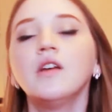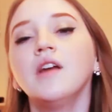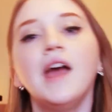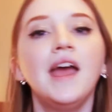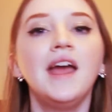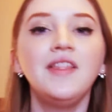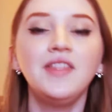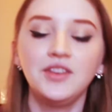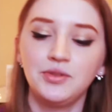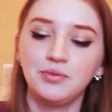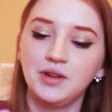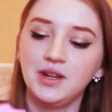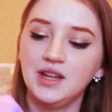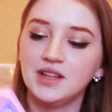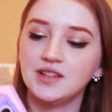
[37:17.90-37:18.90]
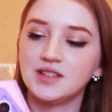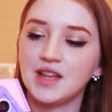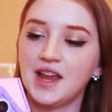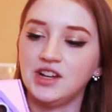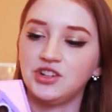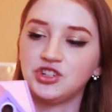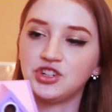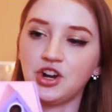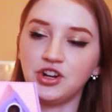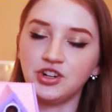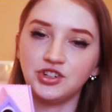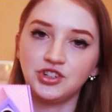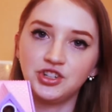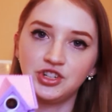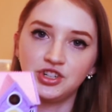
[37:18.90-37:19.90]
And this one is a
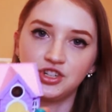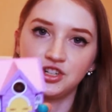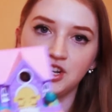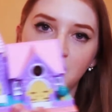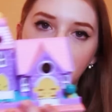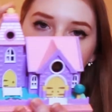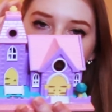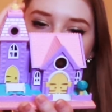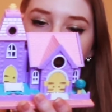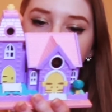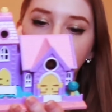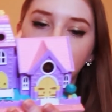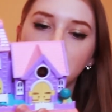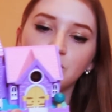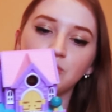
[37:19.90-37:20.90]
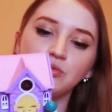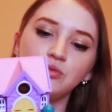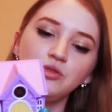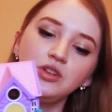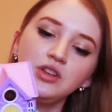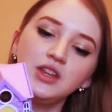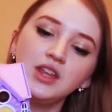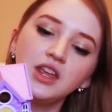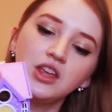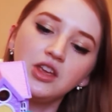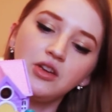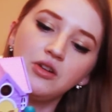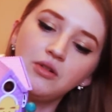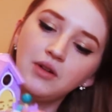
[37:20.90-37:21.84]
church, and it's really cute.